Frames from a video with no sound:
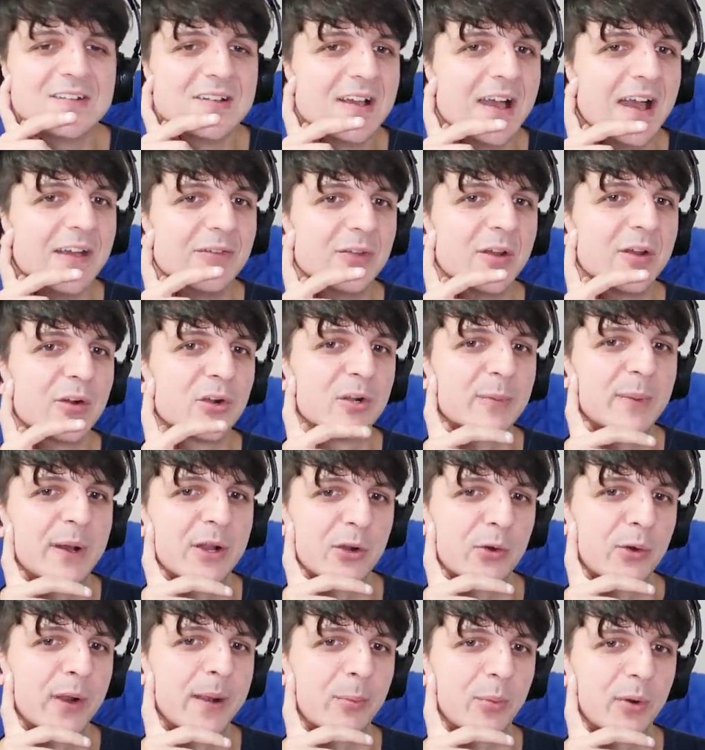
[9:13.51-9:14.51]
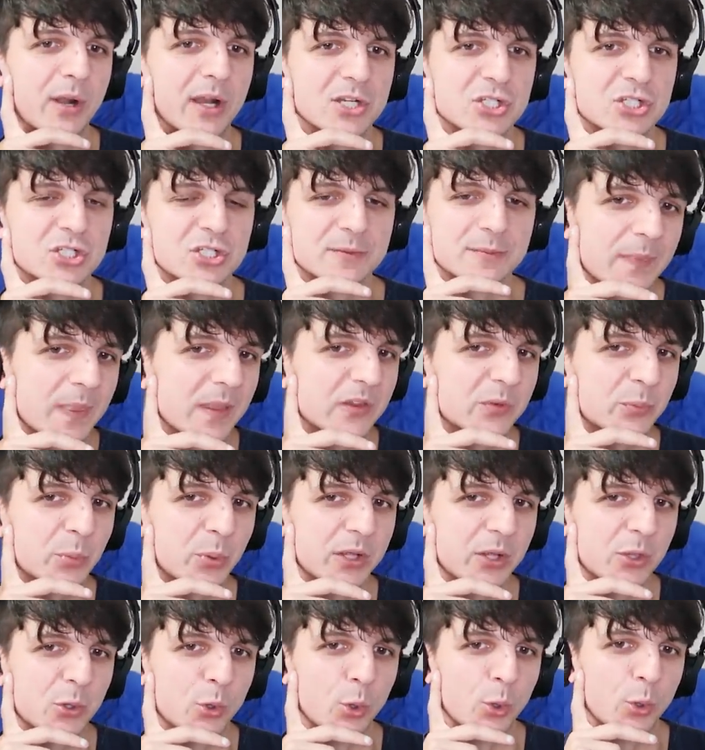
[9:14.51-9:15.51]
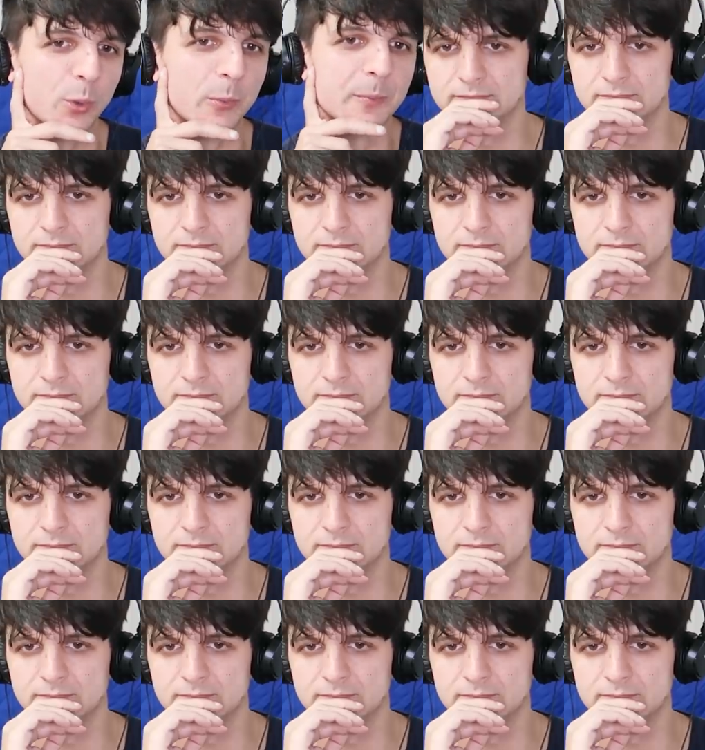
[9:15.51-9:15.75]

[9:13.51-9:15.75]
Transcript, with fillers: Have you heard about Grape Rush? It's pretty cool.